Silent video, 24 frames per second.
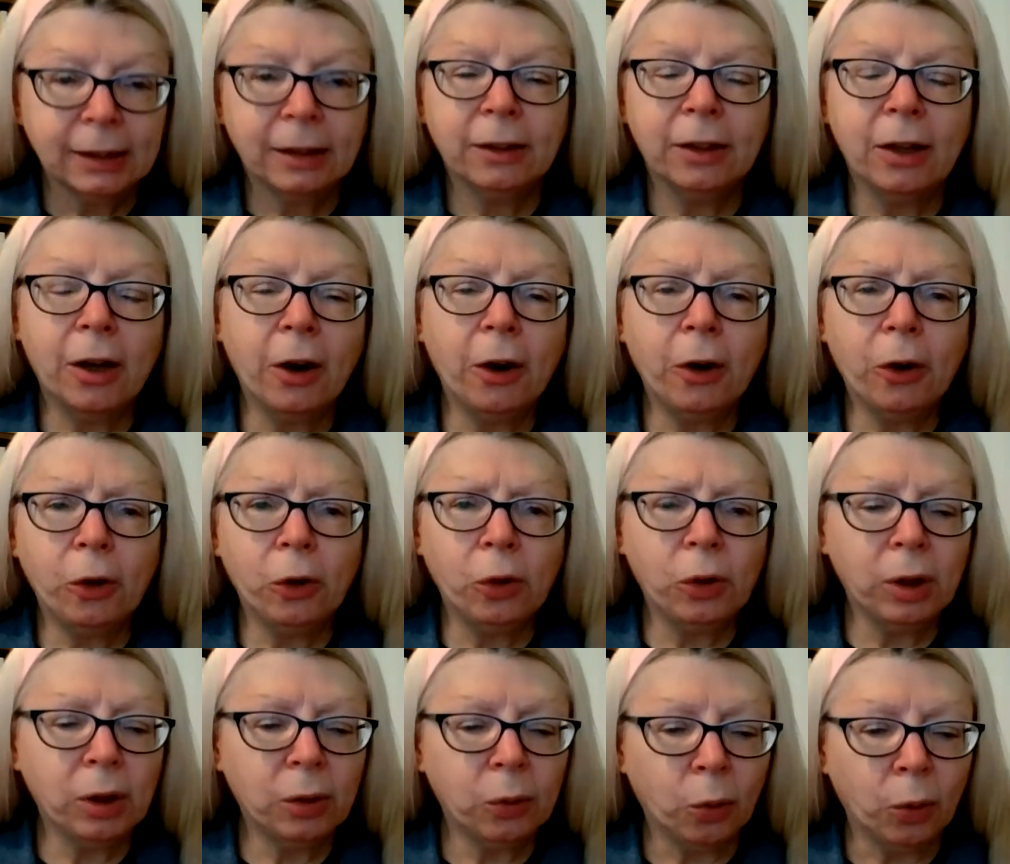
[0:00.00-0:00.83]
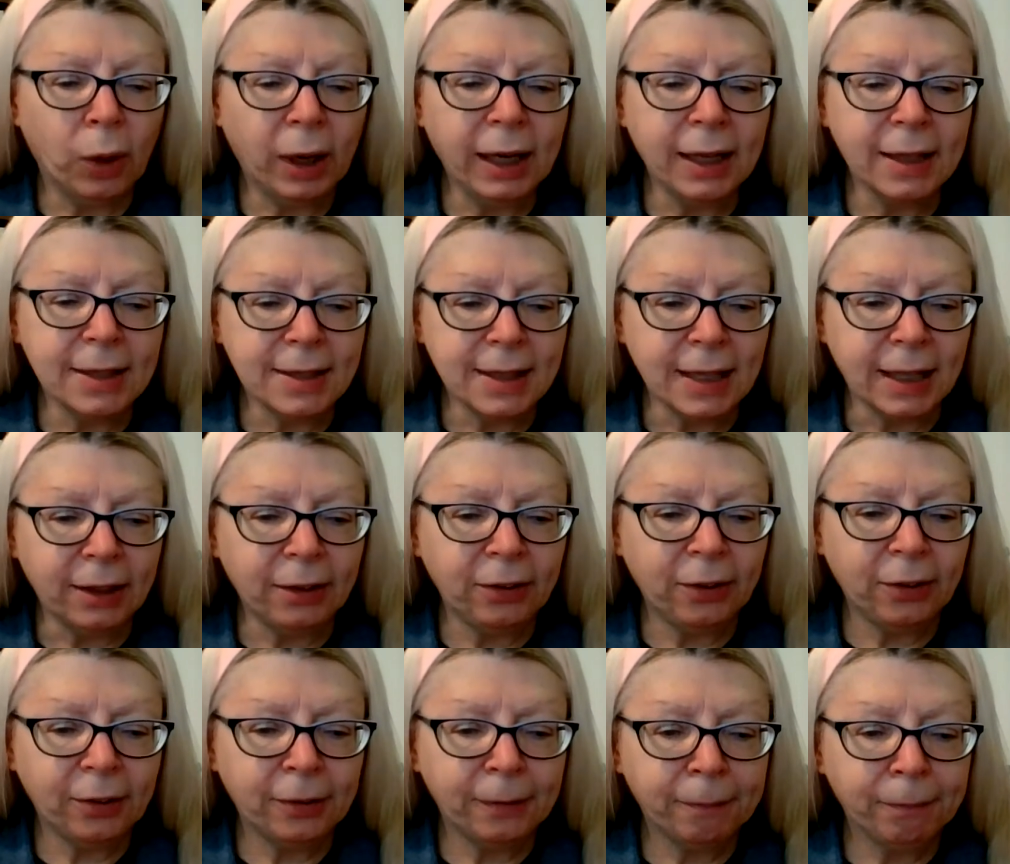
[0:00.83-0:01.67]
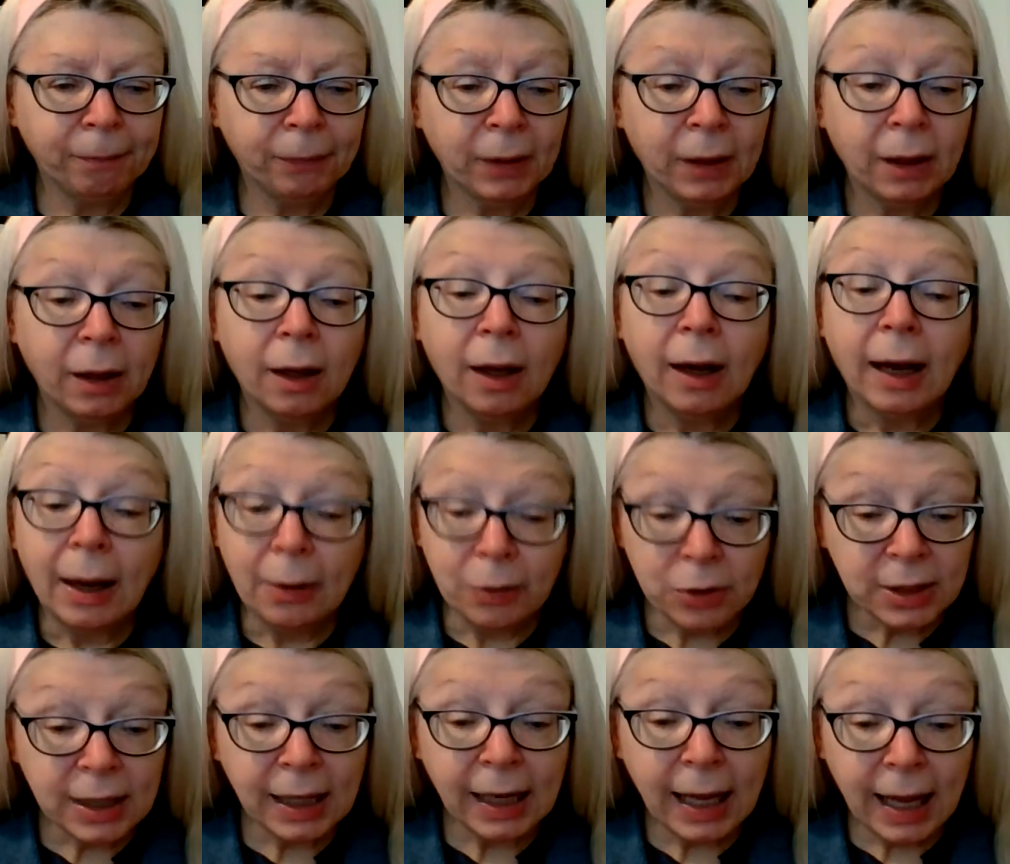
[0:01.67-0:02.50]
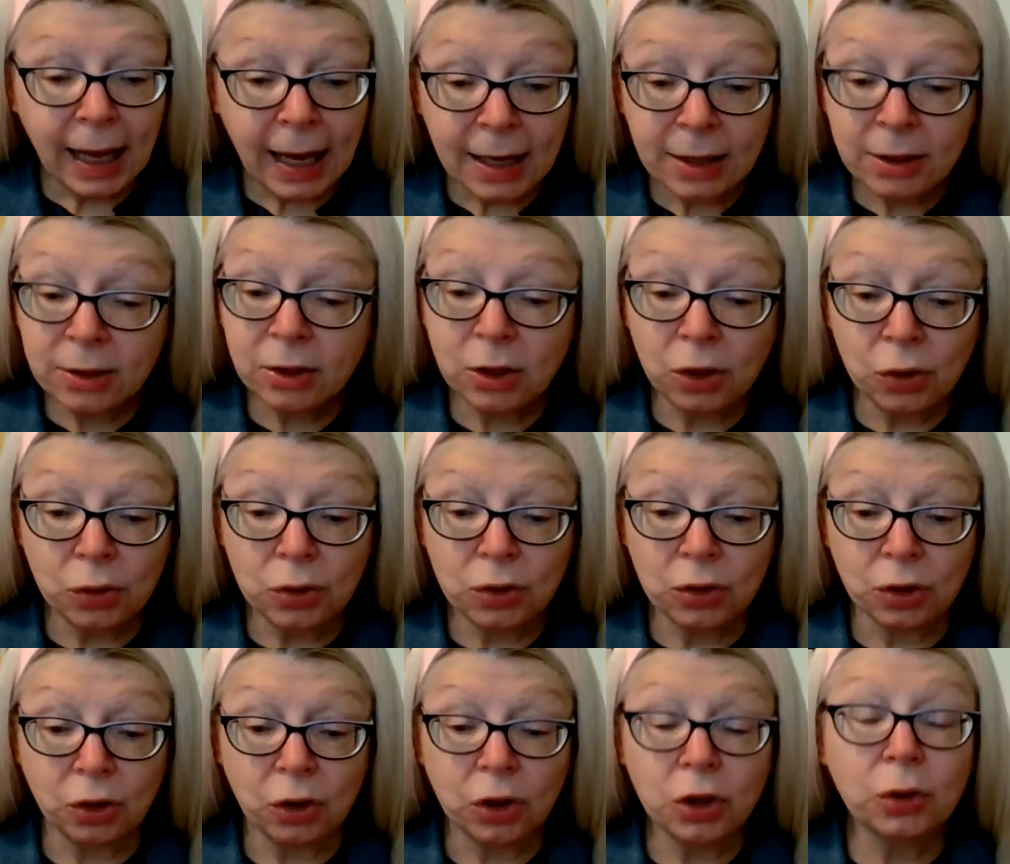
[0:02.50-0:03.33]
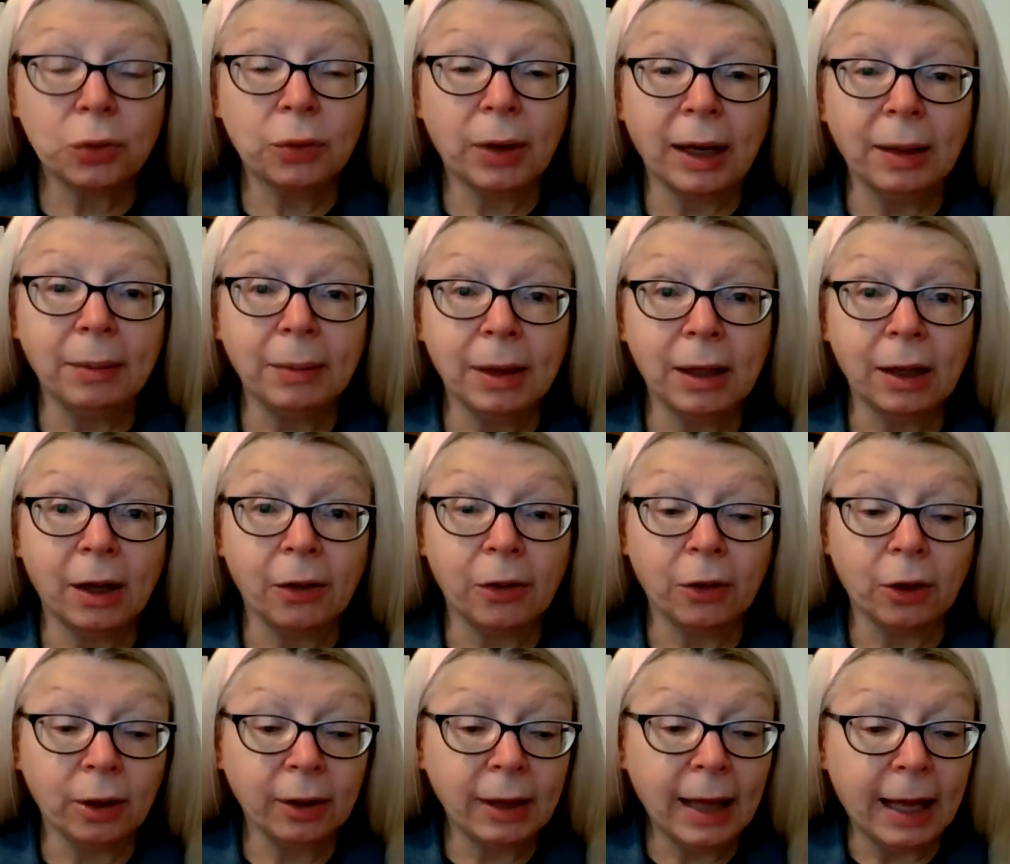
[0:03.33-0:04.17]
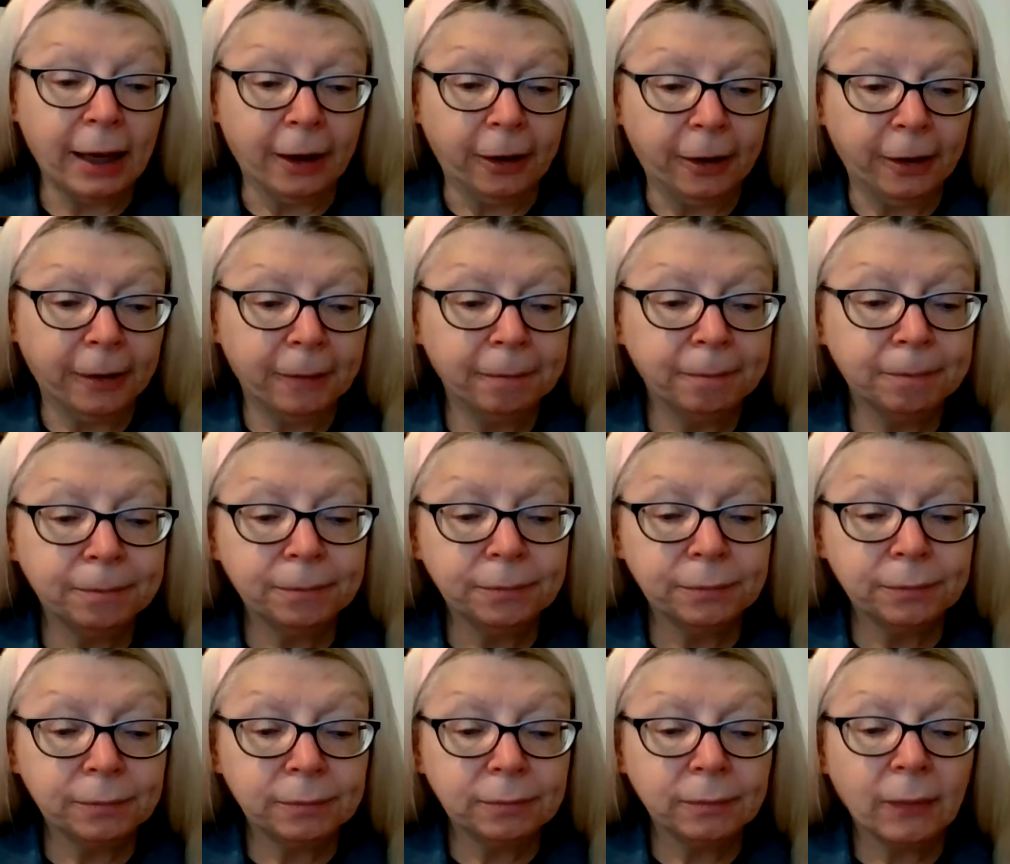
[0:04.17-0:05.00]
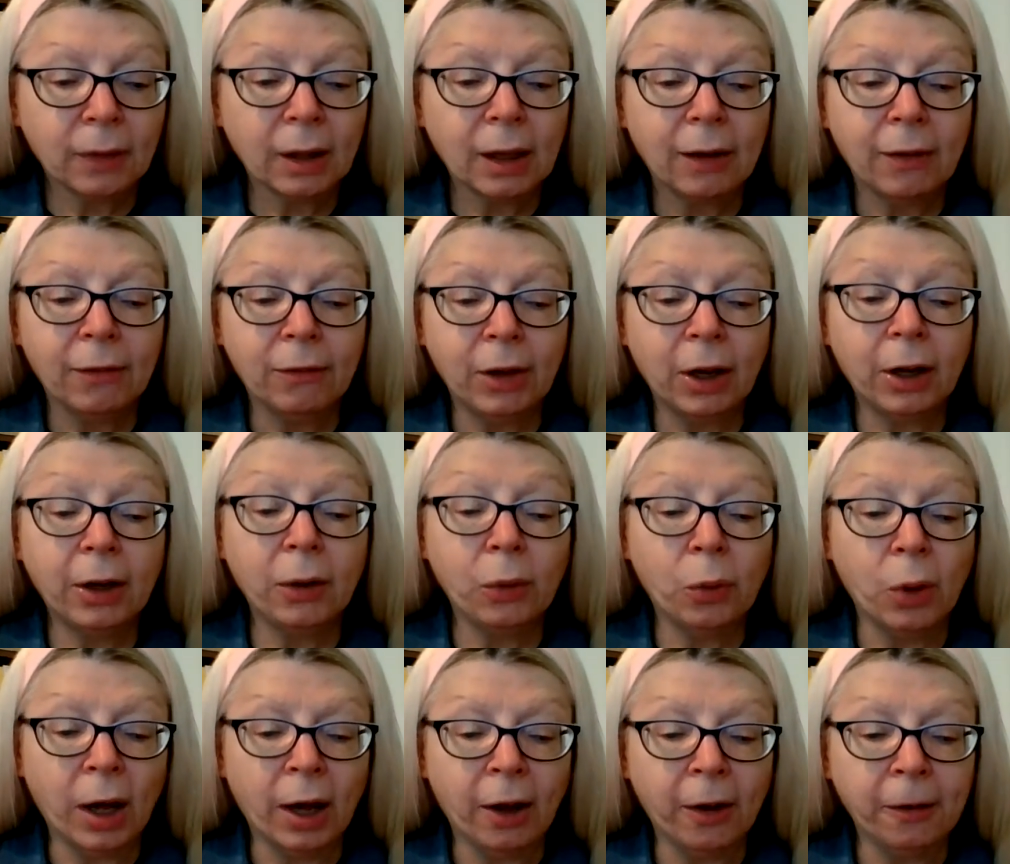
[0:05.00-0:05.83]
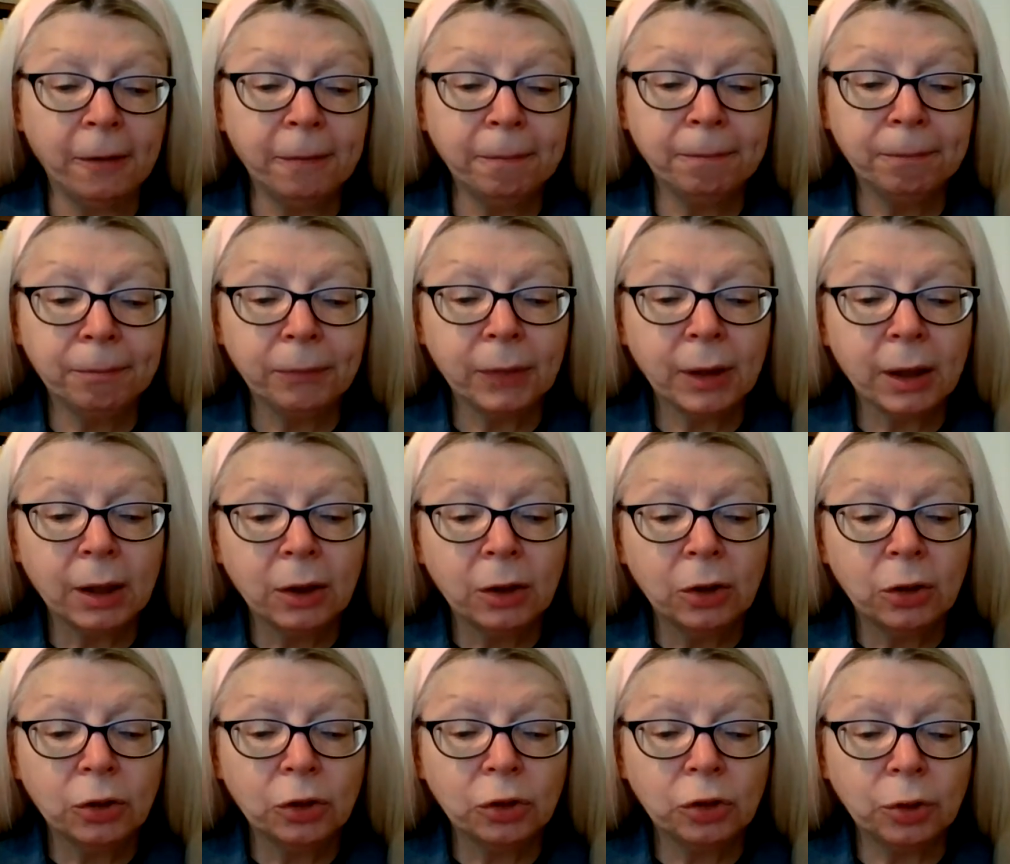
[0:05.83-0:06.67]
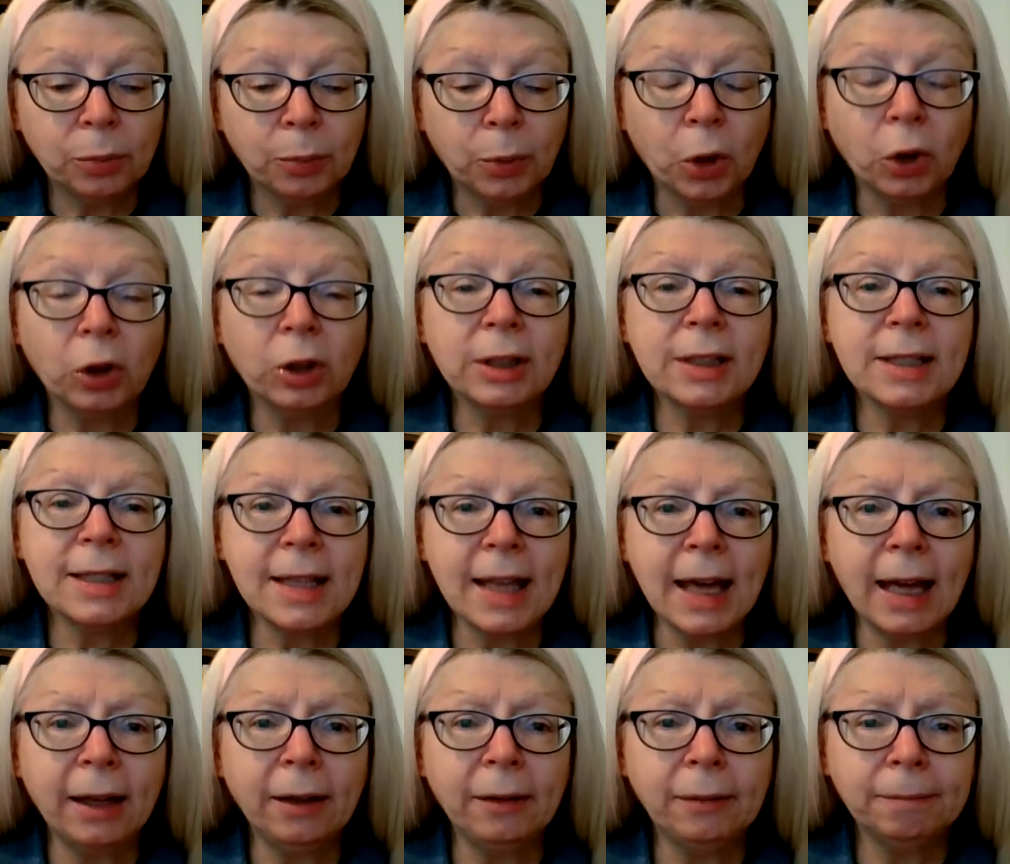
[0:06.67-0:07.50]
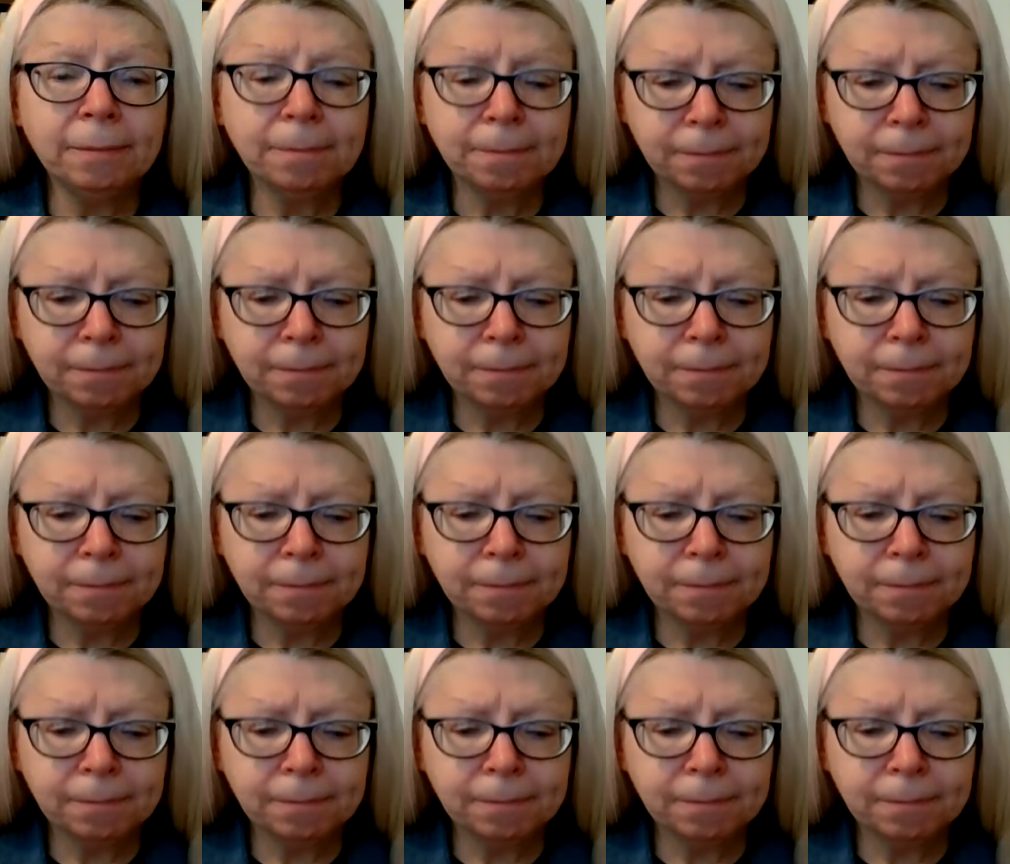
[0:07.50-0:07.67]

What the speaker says: No, what is it? I was going to ask you, sir, to write me another letter. Very well. To Bowles, then?